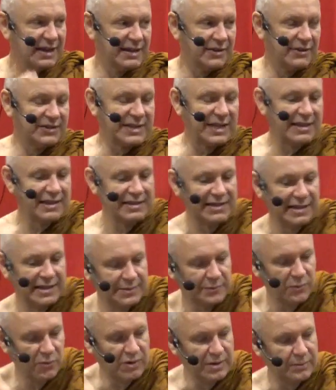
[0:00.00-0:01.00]
Causality
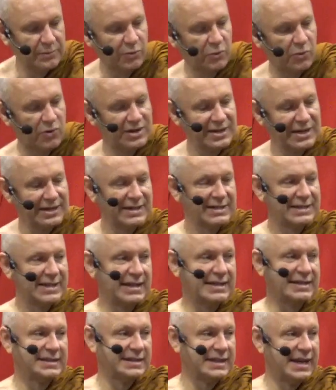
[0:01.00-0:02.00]
is more important in a
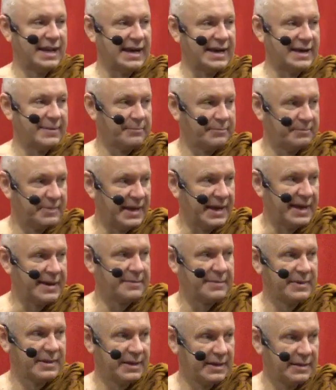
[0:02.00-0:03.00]
sense, yeah, yeah.
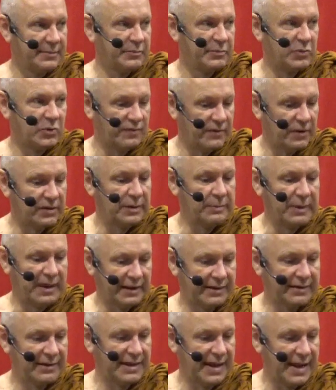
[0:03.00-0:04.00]
More
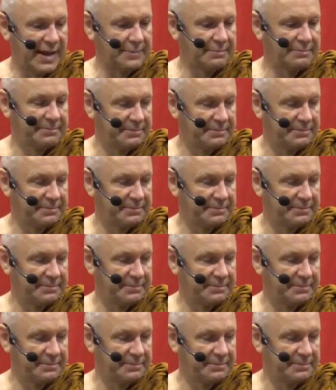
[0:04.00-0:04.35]
fundamental, yeah.